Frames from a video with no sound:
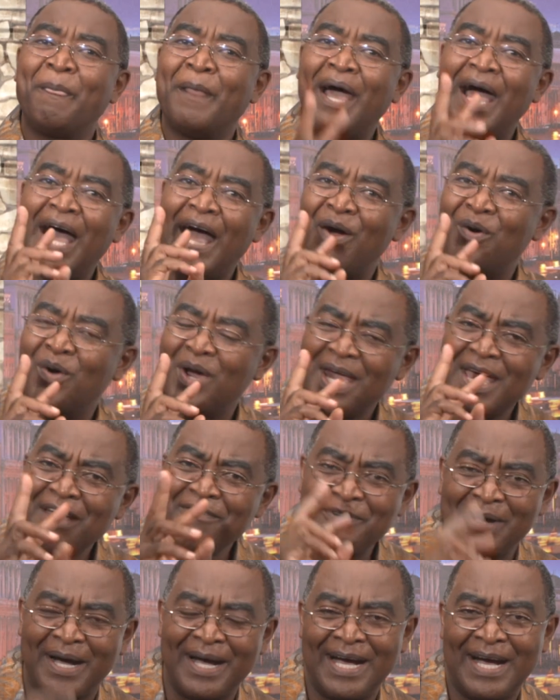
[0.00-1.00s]

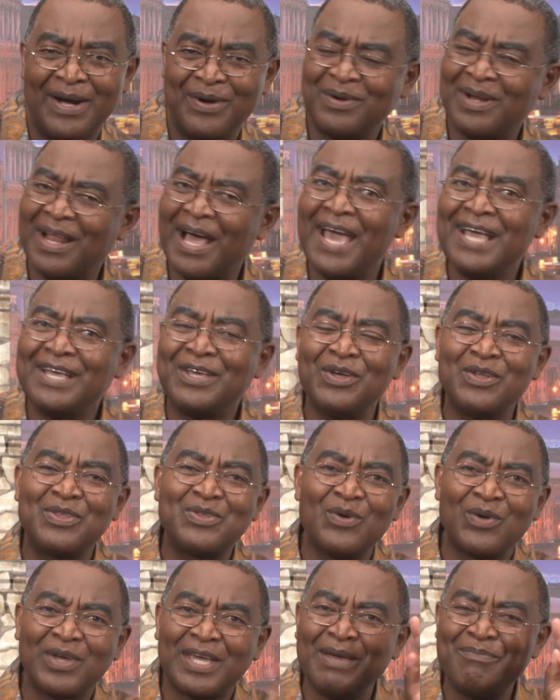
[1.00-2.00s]
However, I would like you
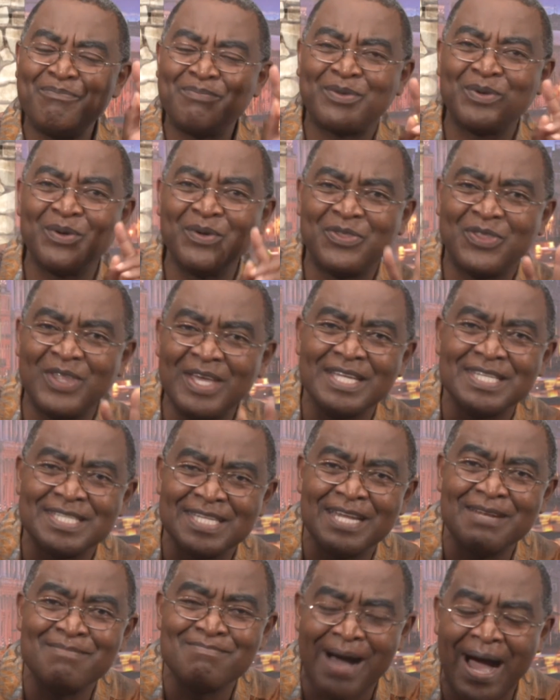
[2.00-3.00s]
to keep two things
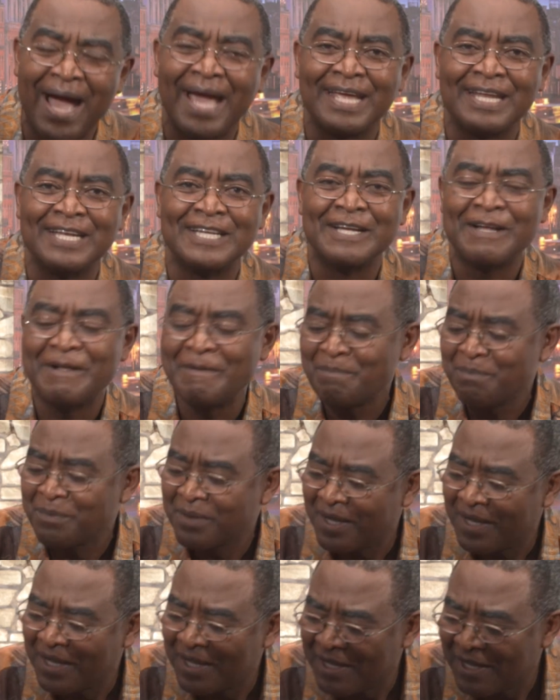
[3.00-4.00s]
in mind.
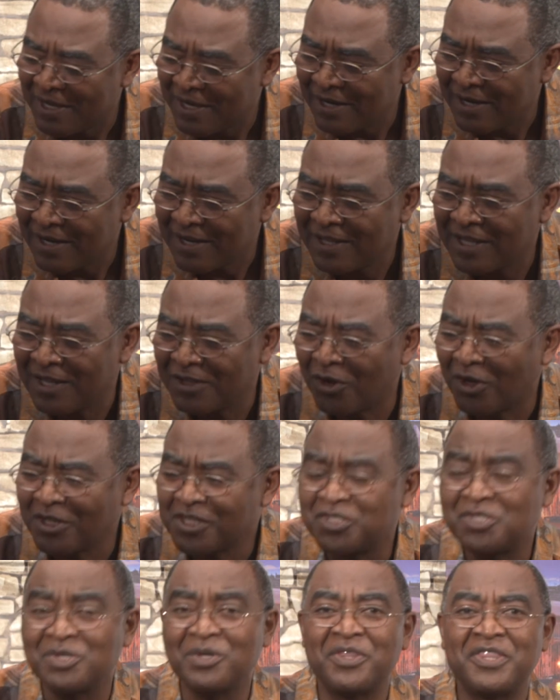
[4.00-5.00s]

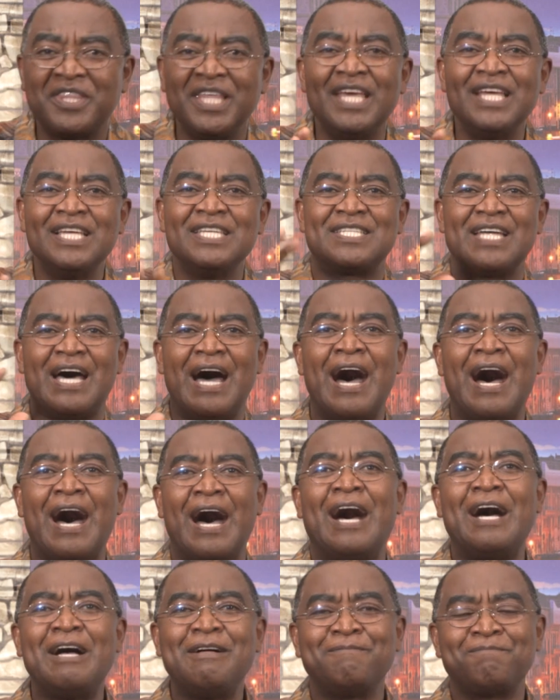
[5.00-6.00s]
Those two things
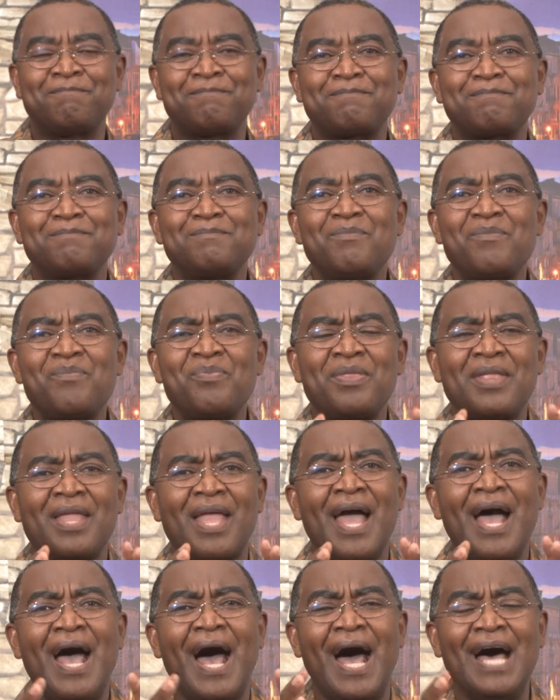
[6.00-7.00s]
are,
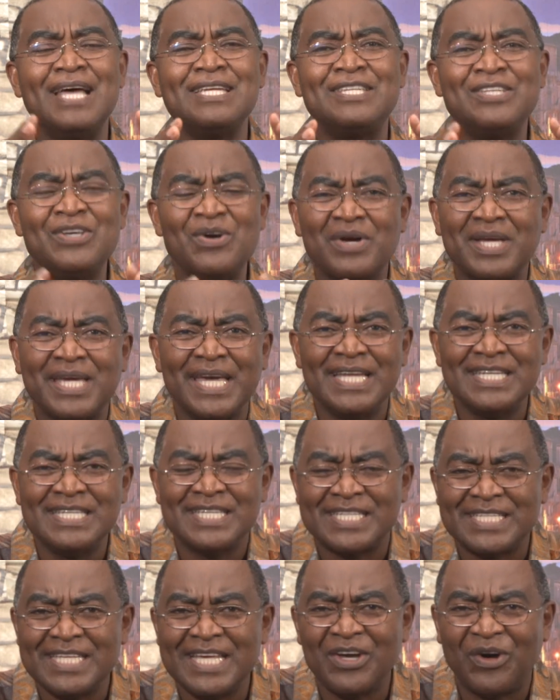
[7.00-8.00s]
as you can
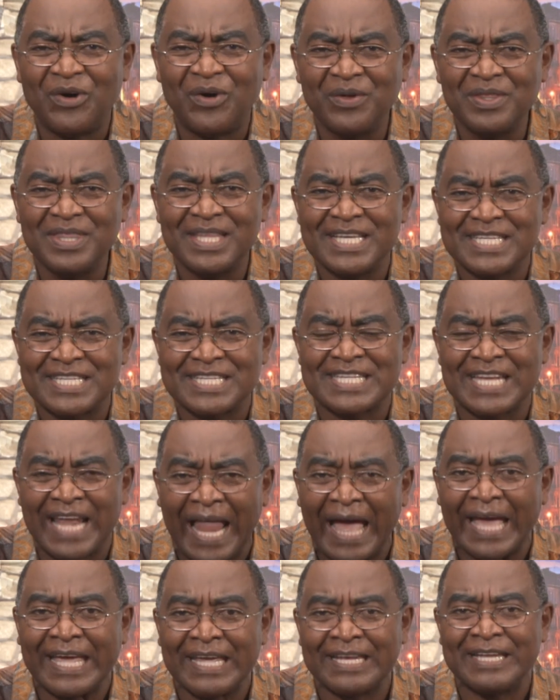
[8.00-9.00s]
see on the
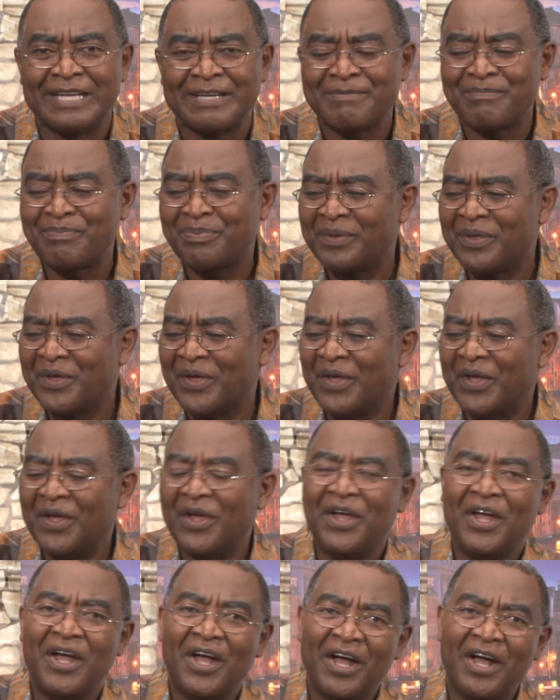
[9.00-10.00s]
slide,
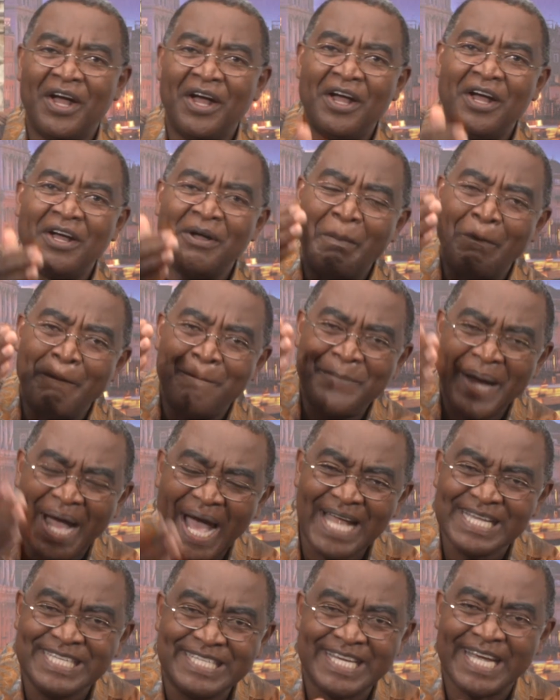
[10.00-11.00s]

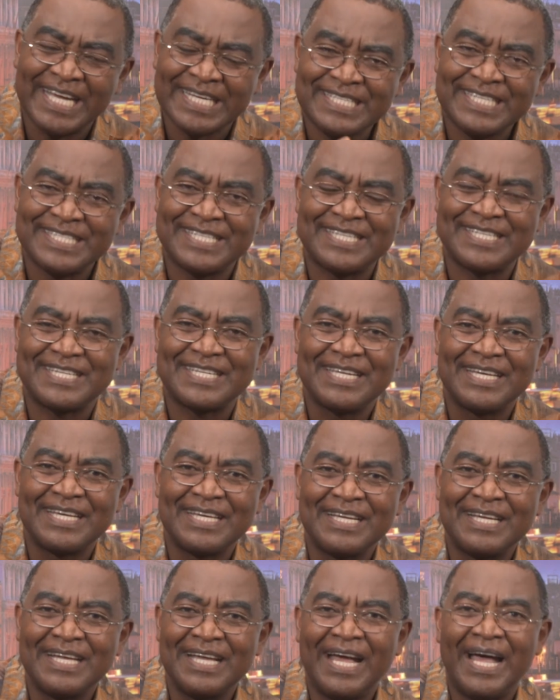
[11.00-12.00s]
budgets
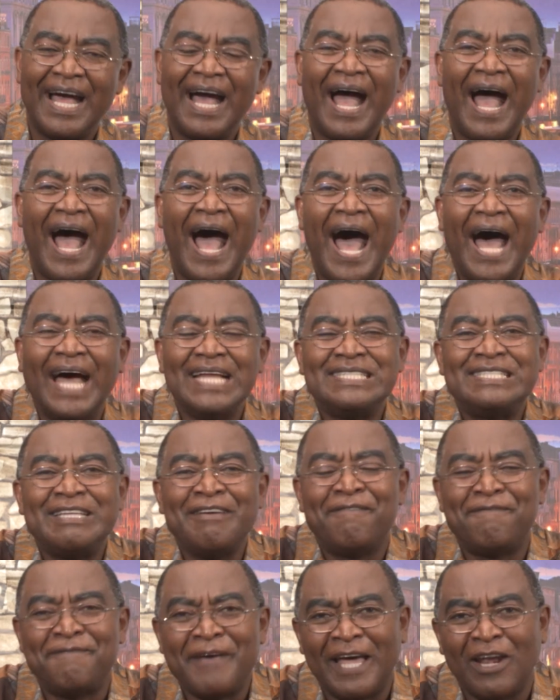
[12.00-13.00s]
are
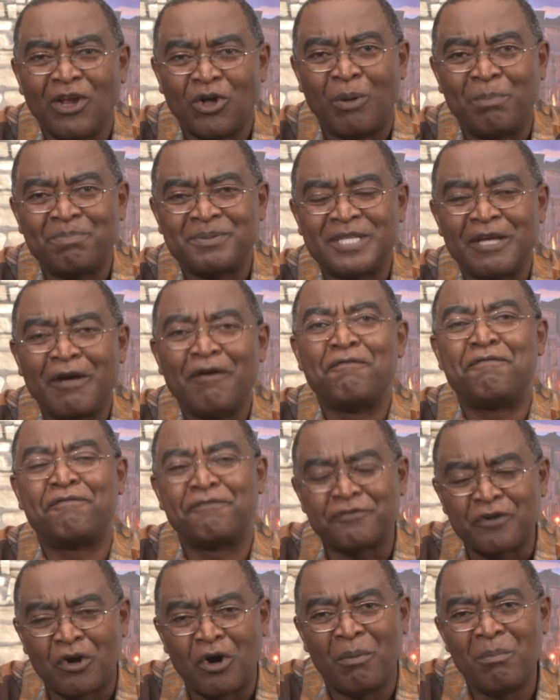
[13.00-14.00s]
developed
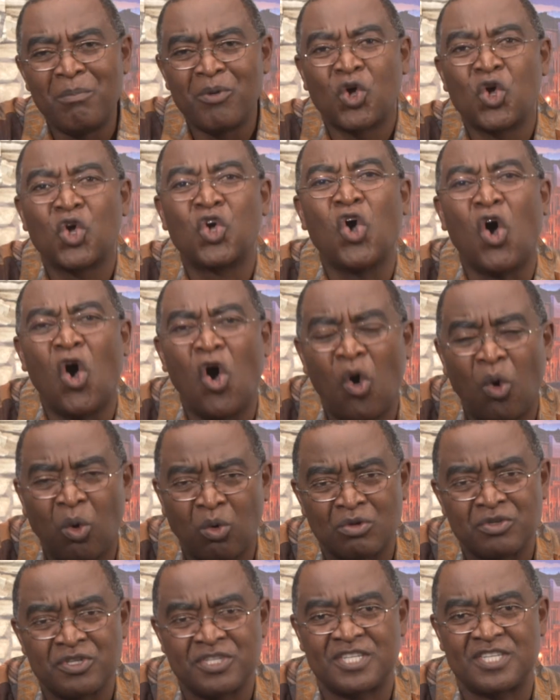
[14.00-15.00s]
from
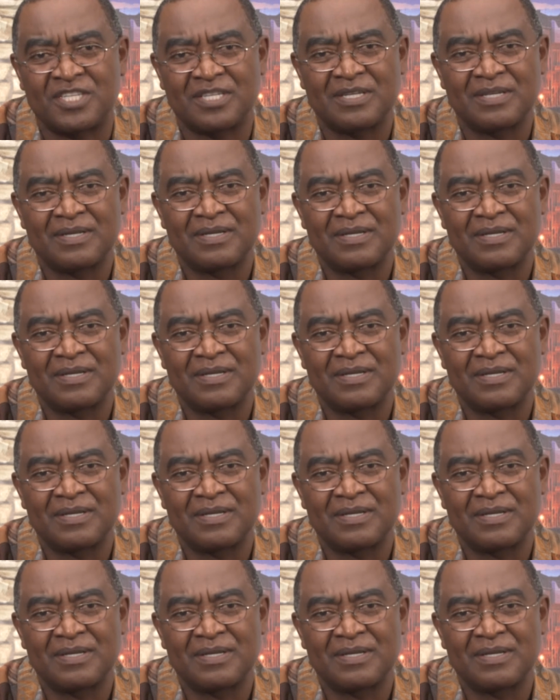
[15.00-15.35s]
goals.